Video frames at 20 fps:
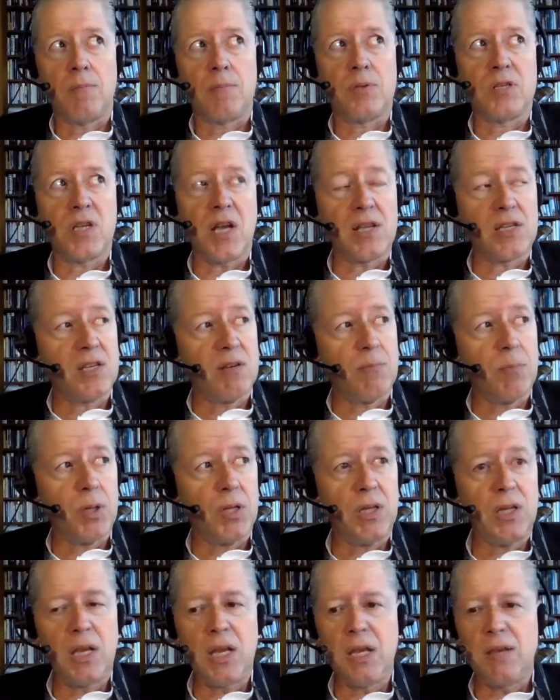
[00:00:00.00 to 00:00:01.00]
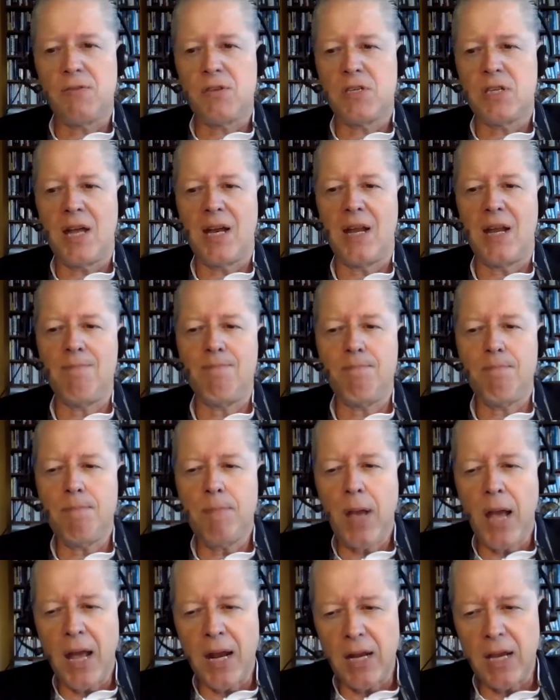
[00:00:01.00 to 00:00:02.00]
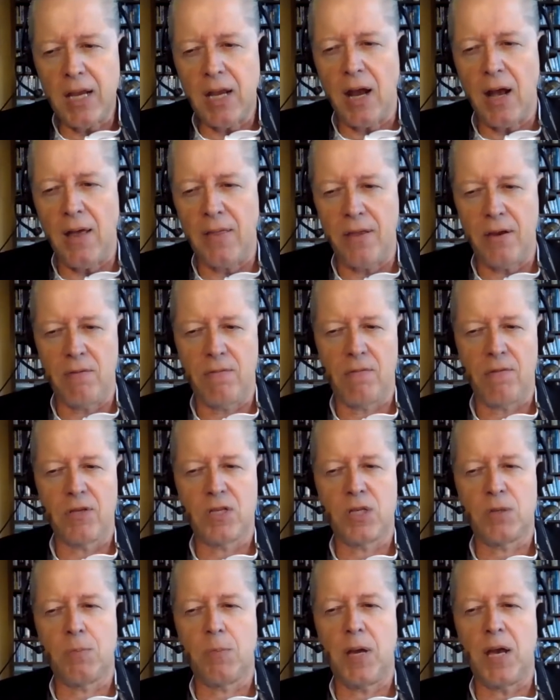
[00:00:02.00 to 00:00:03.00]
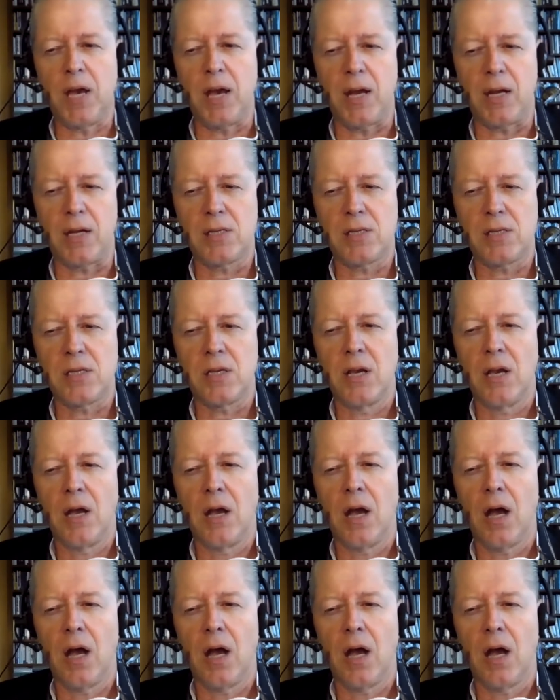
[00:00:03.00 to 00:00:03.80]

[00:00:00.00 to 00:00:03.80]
sets of beliefs that in many other respects